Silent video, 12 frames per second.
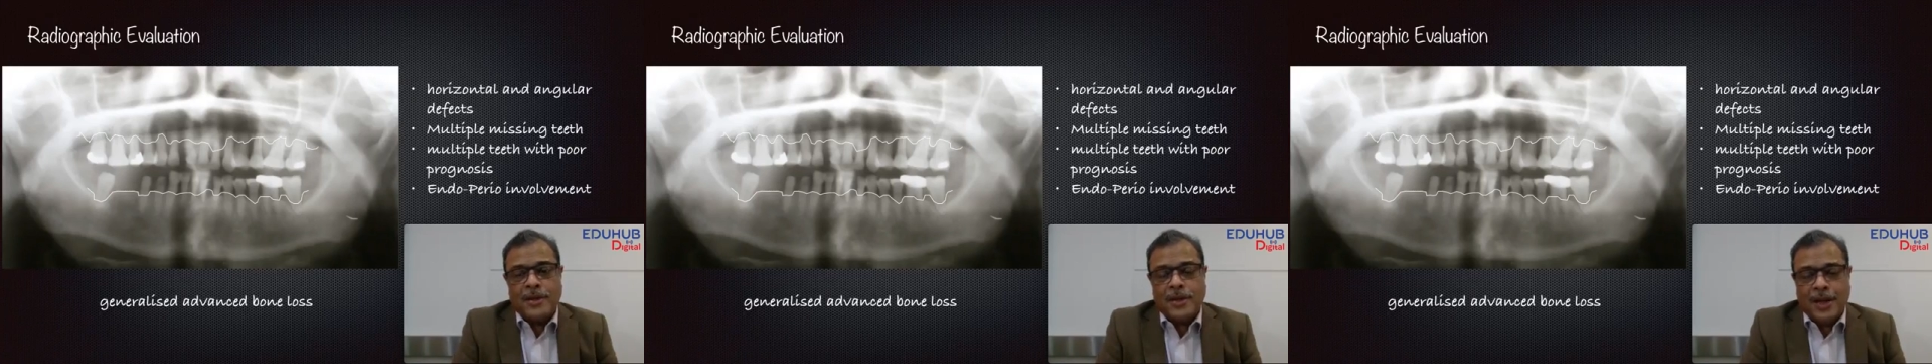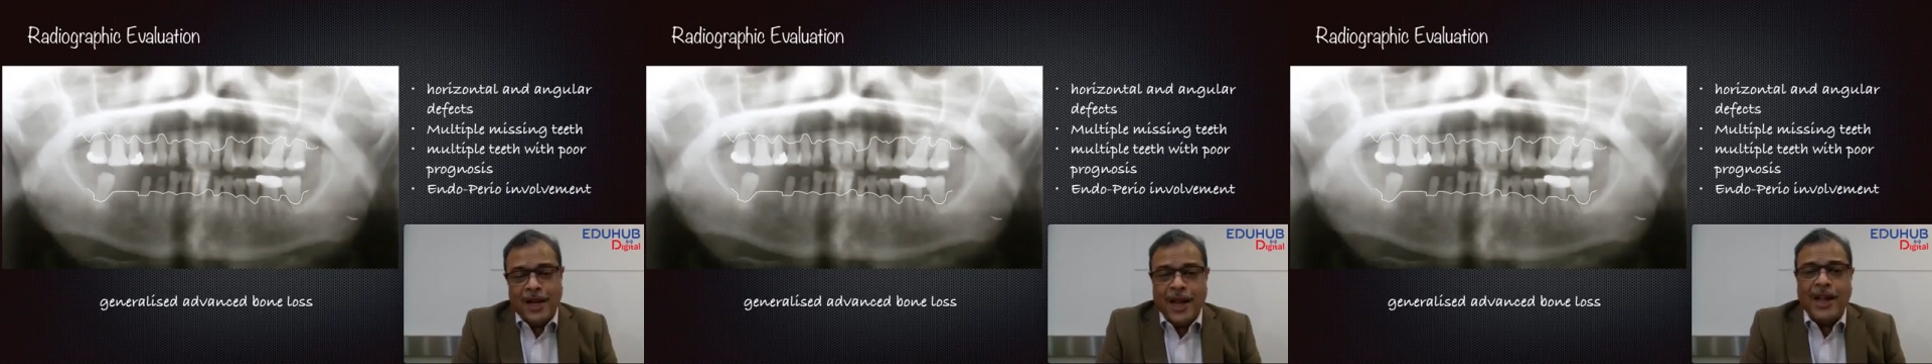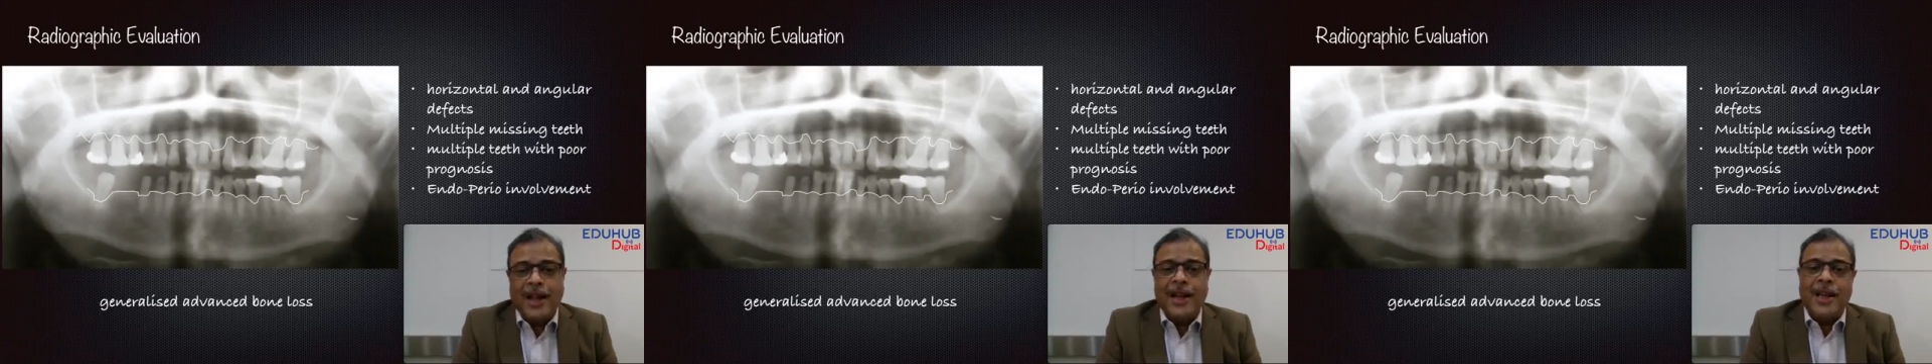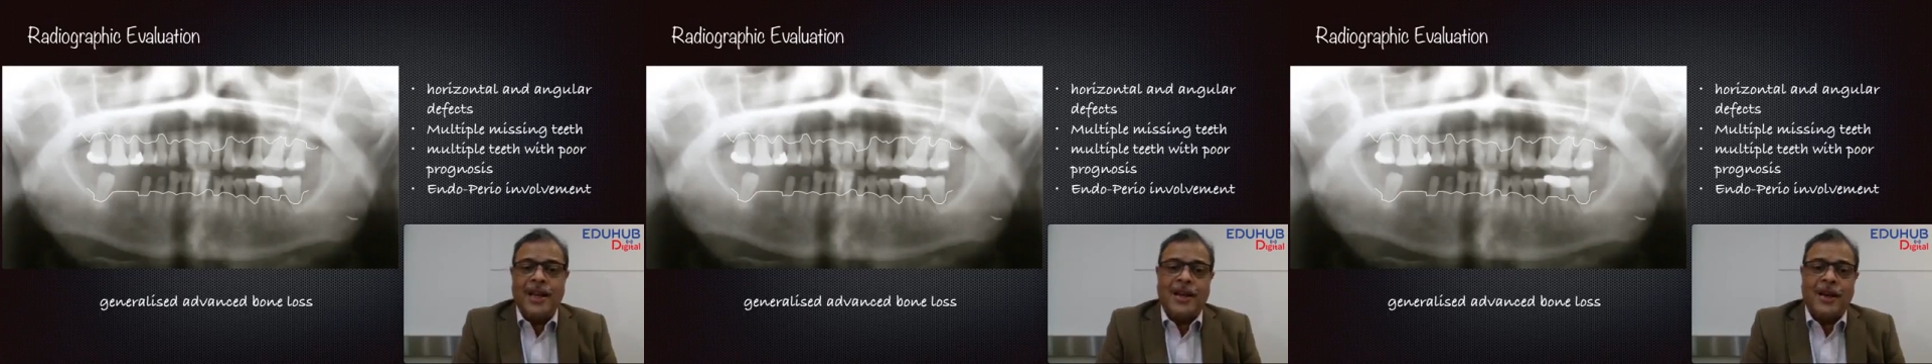clinically
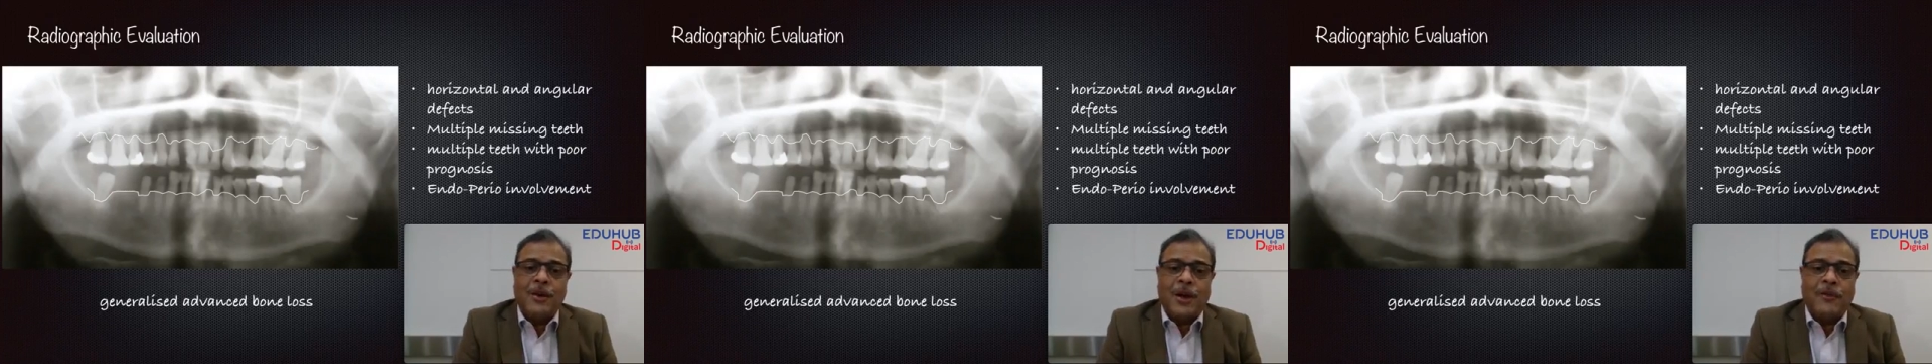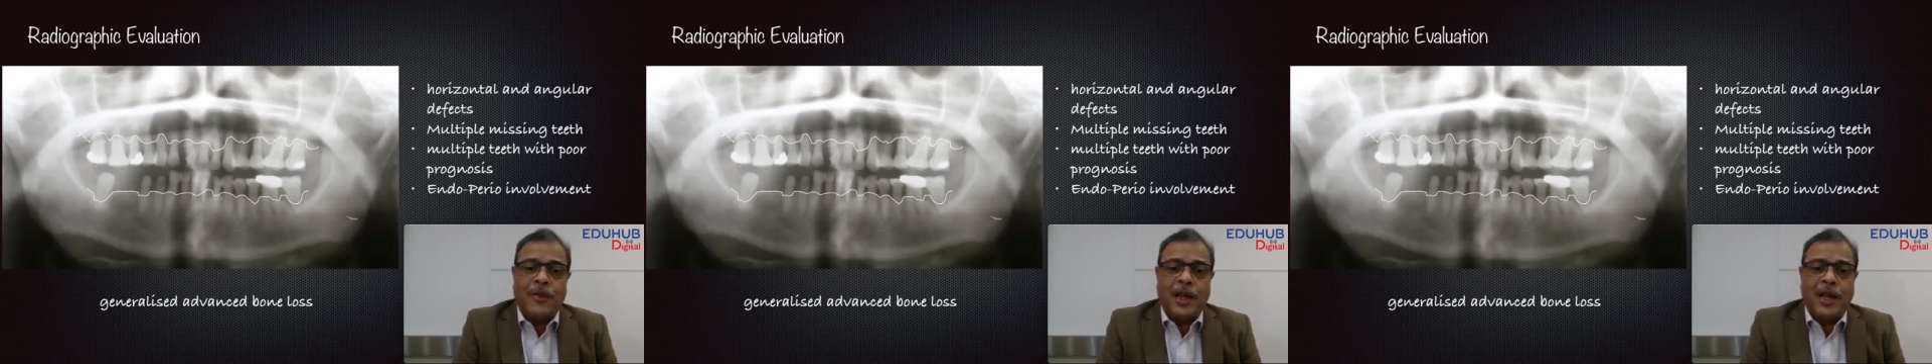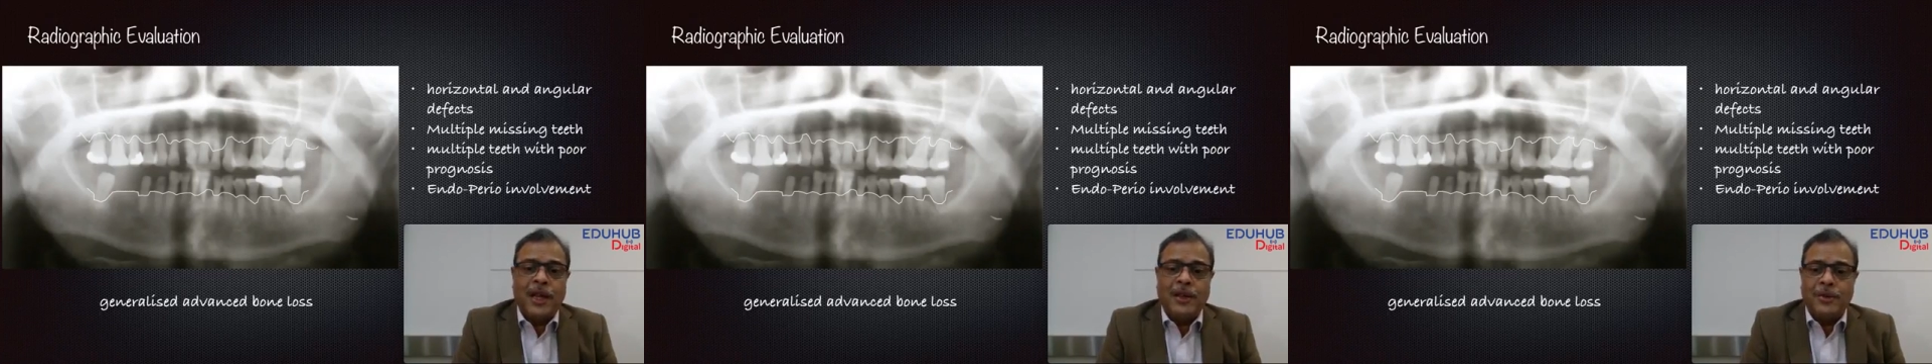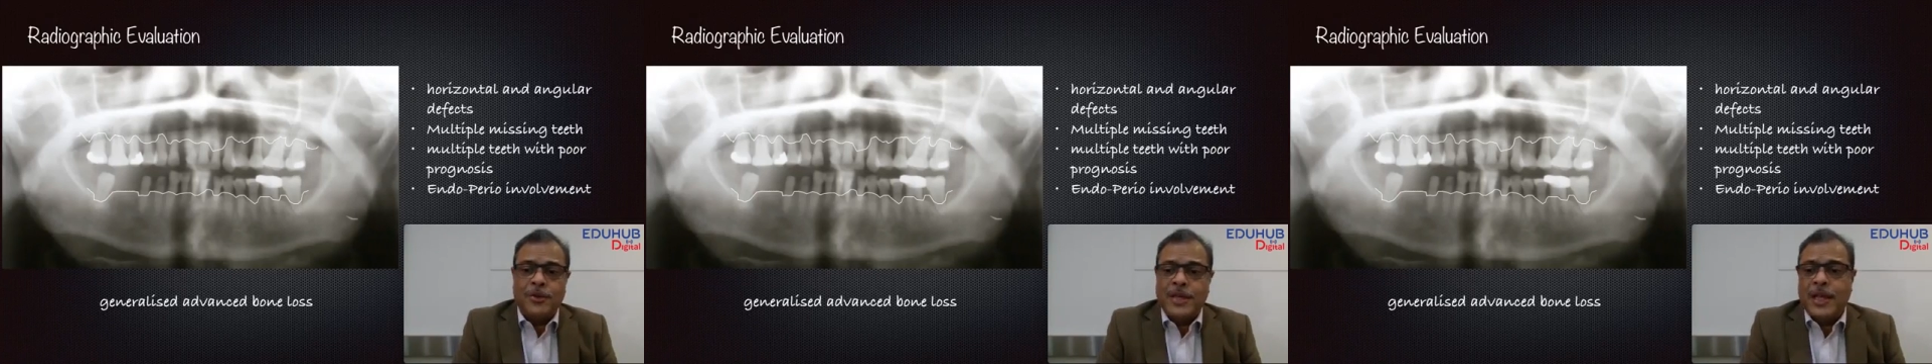and radiographically you
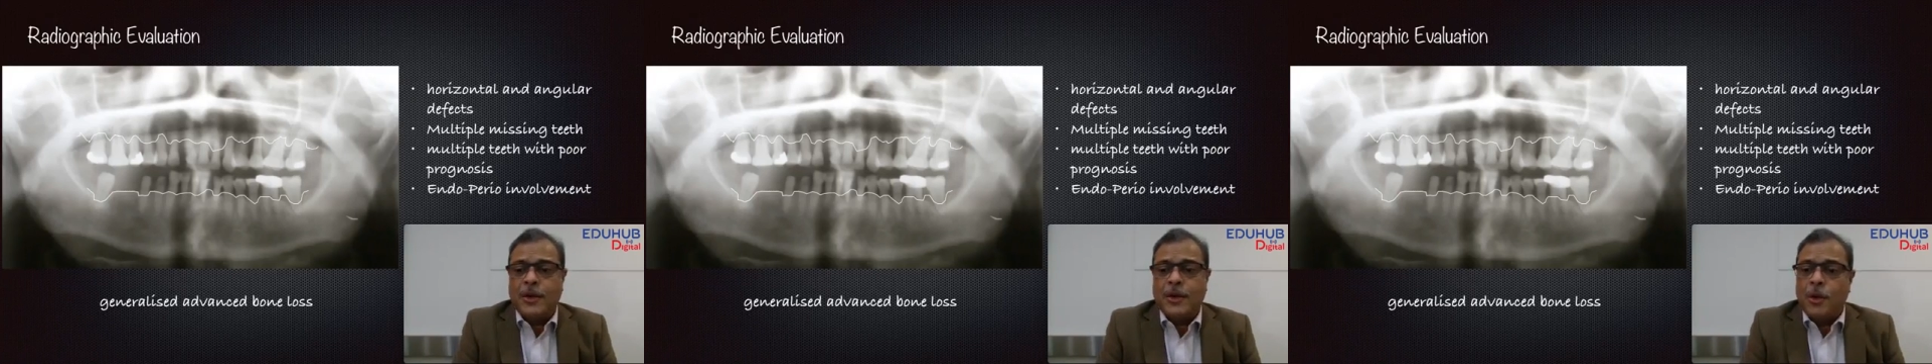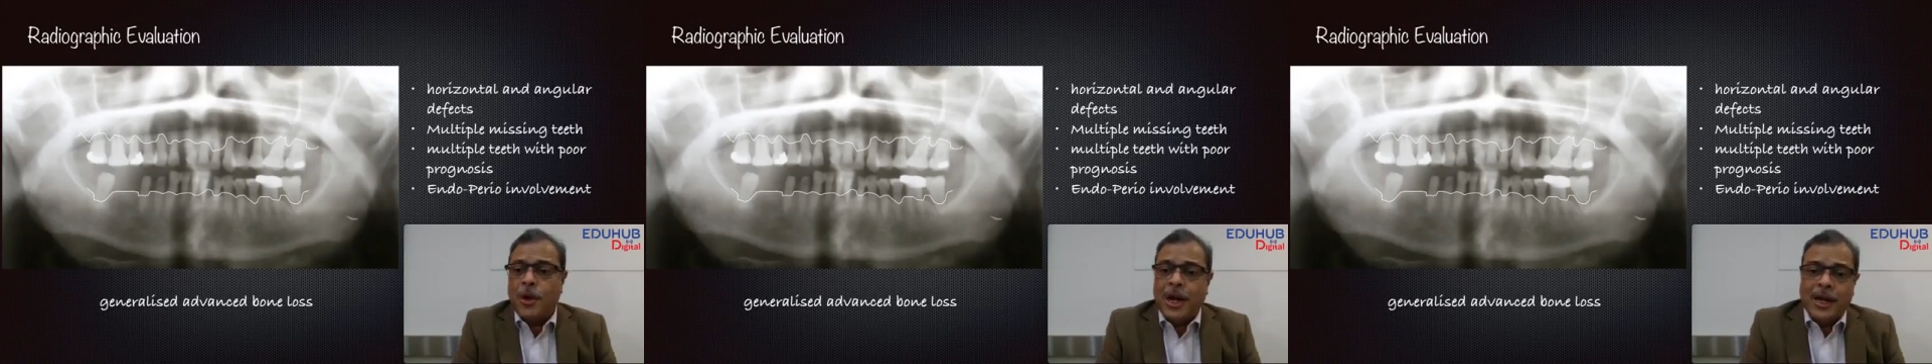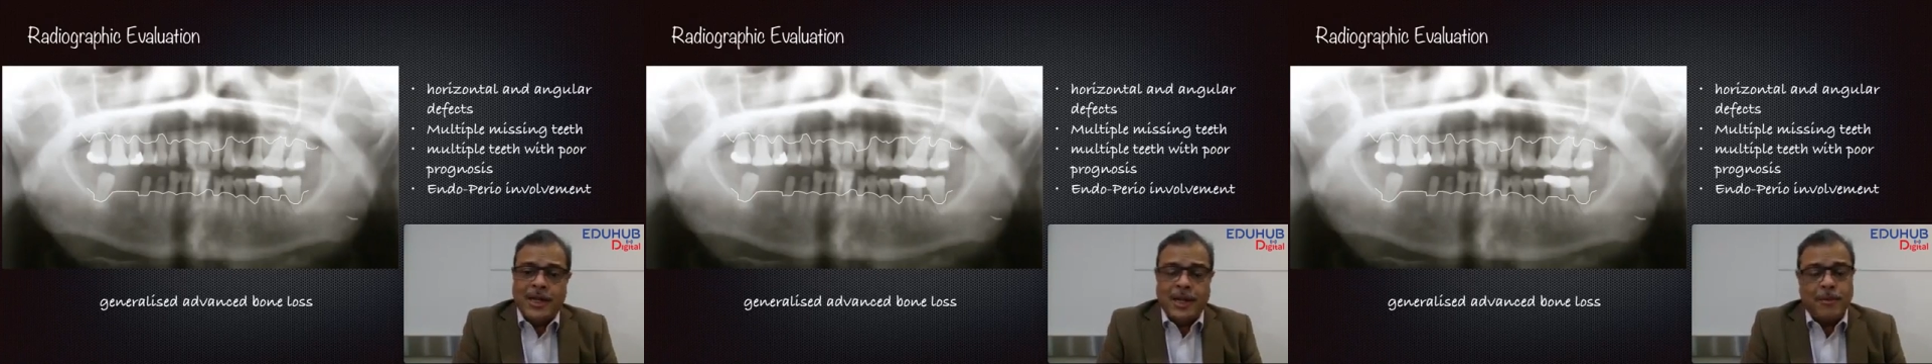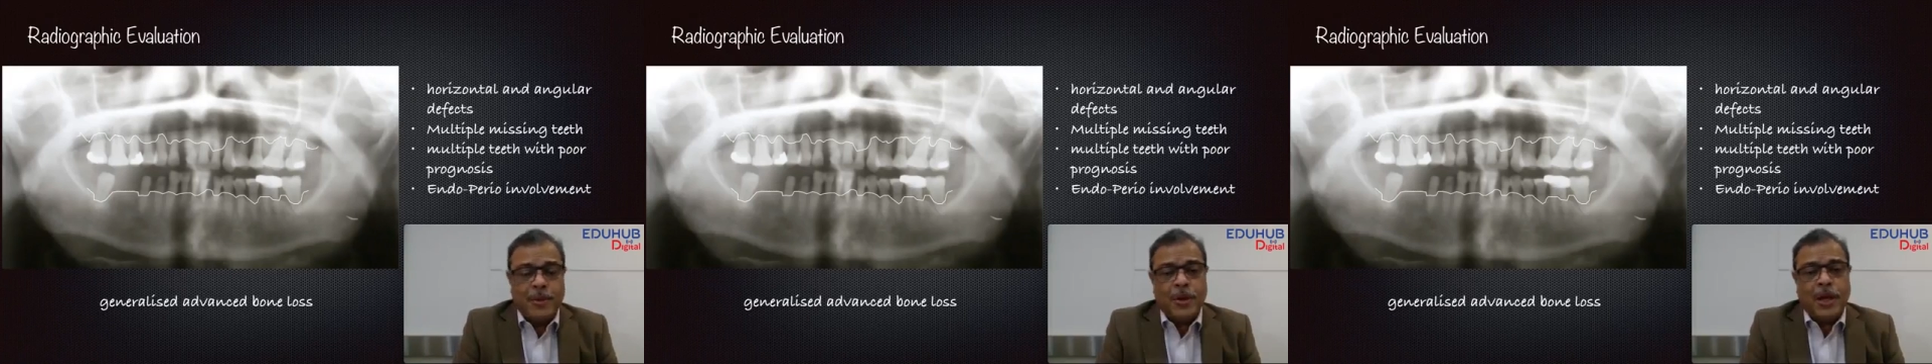see, correlate them
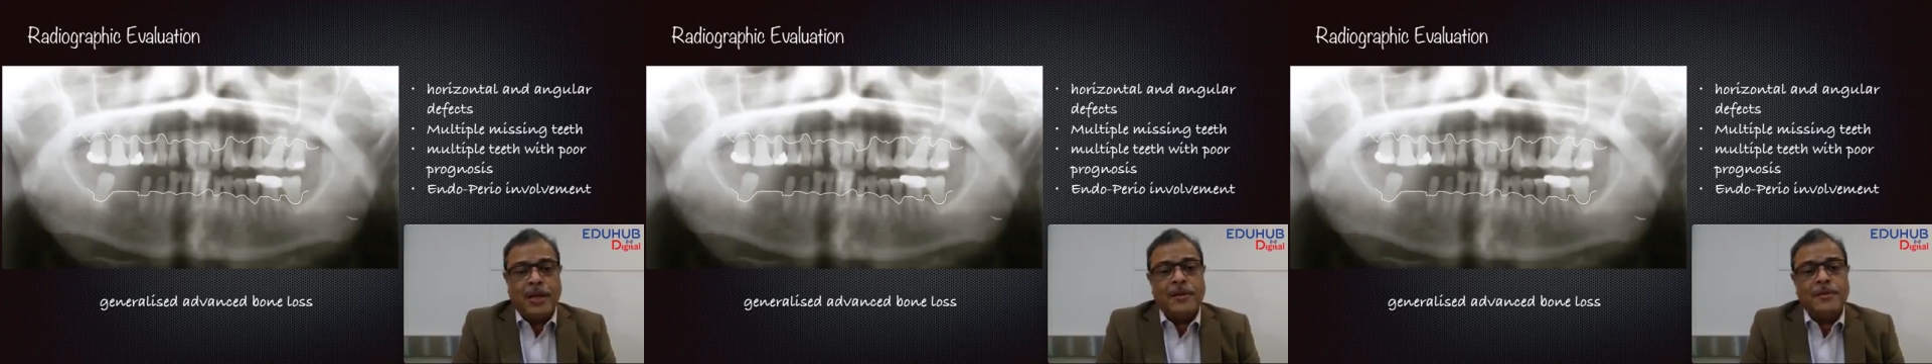together.